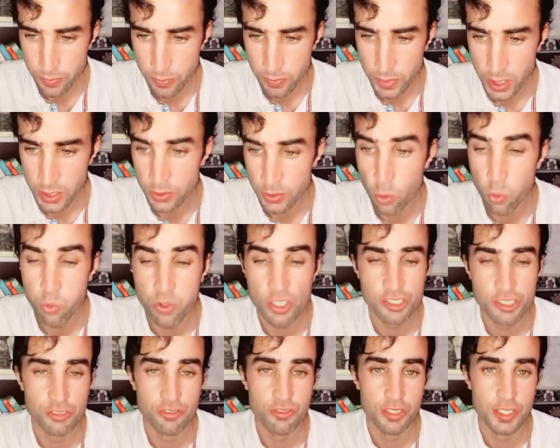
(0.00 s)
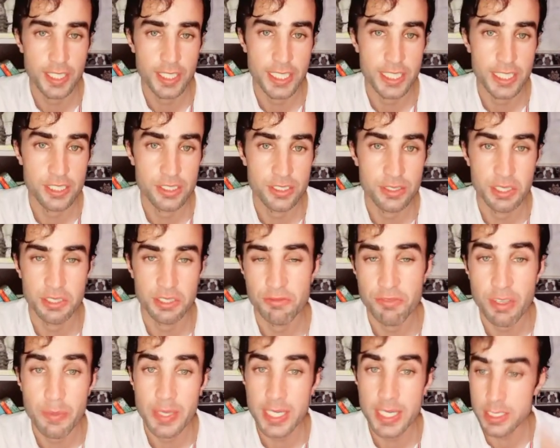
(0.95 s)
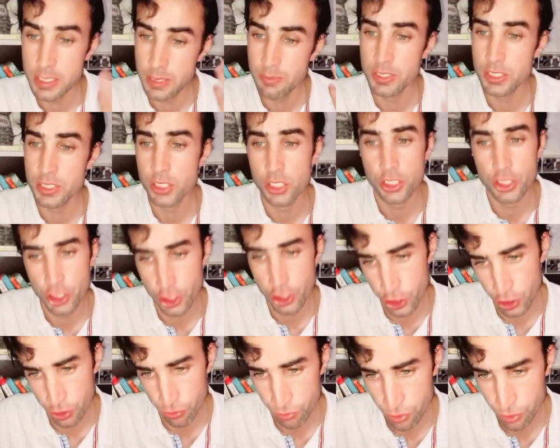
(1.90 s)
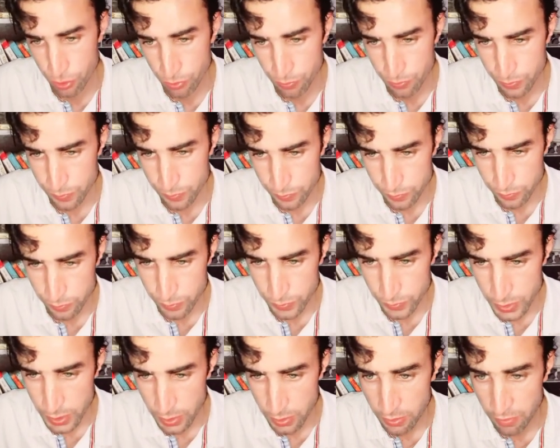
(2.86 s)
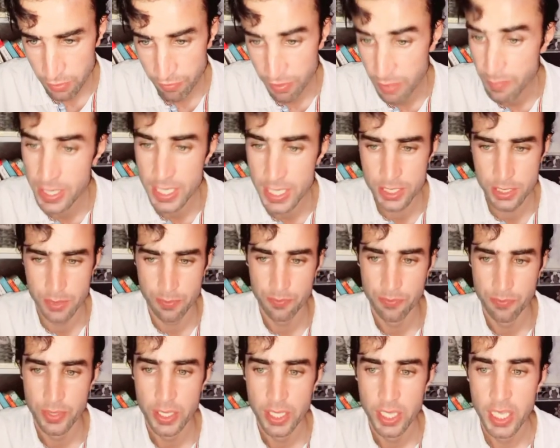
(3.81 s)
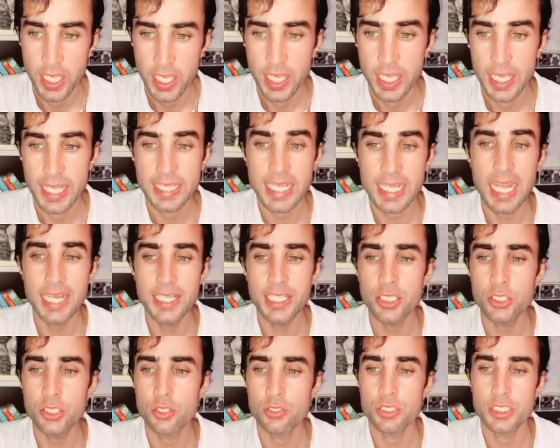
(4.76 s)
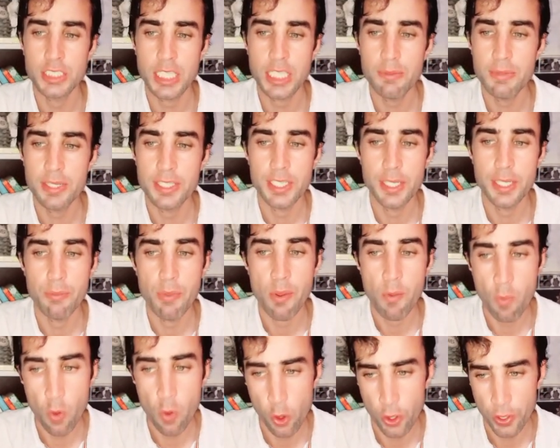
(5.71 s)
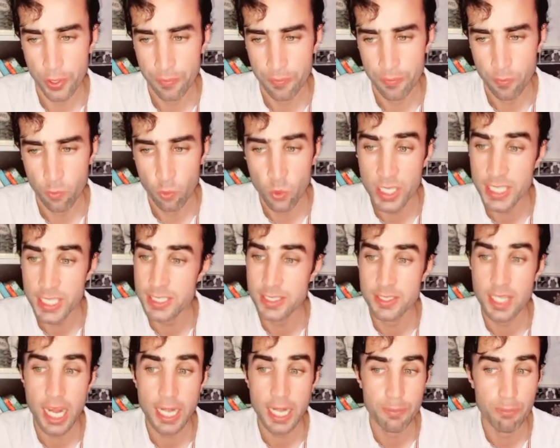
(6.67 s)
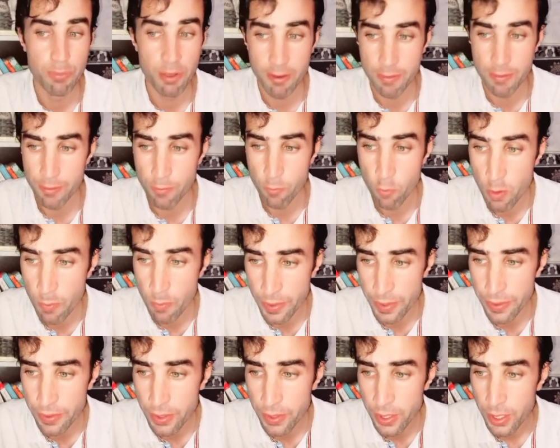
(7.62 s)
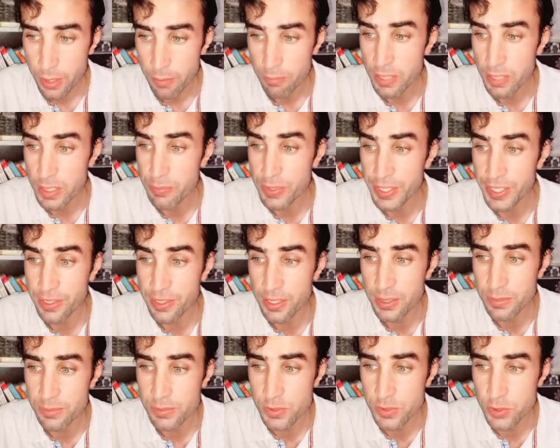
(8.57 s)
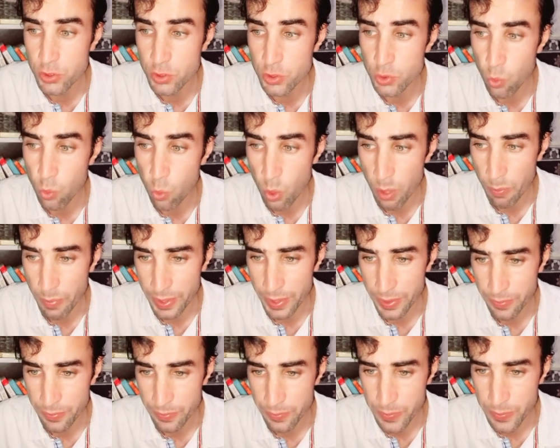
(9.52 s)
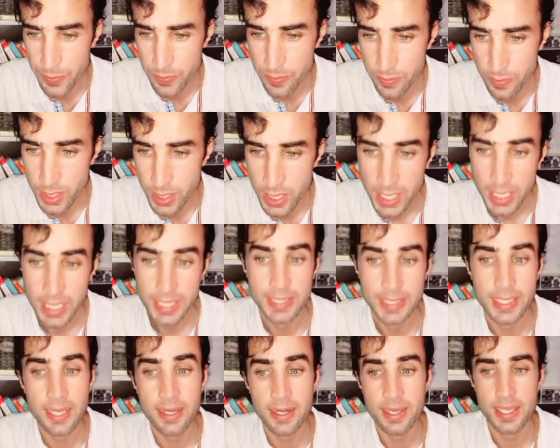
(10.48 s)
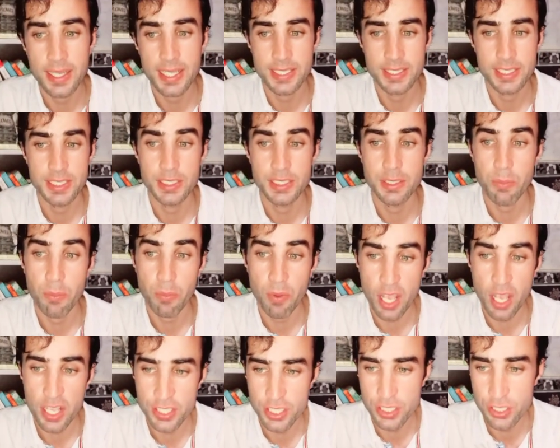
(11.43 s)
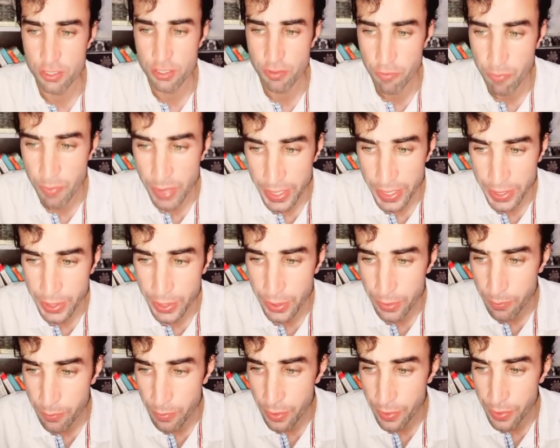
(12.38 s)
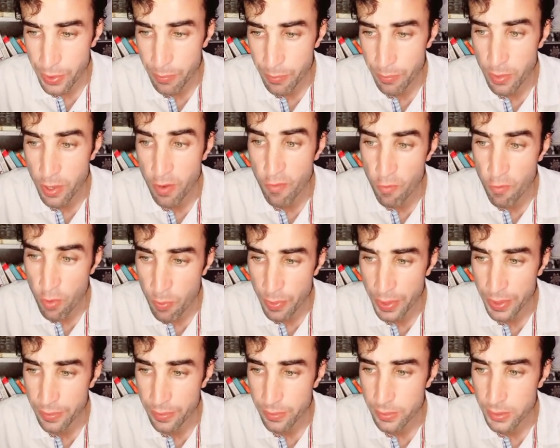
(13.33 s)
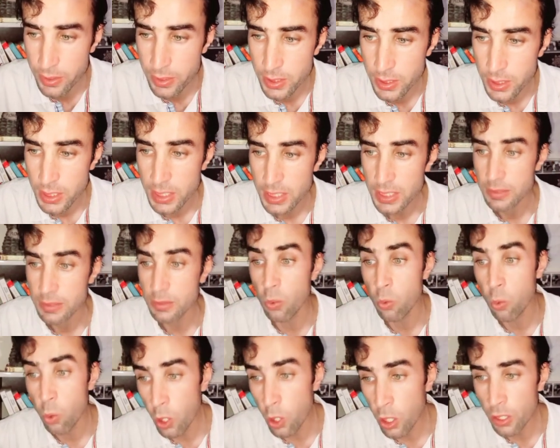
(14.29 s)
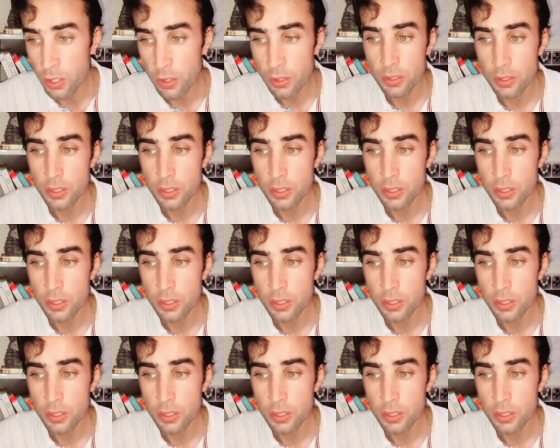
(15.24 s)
the first one is that feminism is continued. Feminism, according to Simone de Beauvoir, one is not born woman but becomes woman. Nana is in the process of making Mariam a woman. The word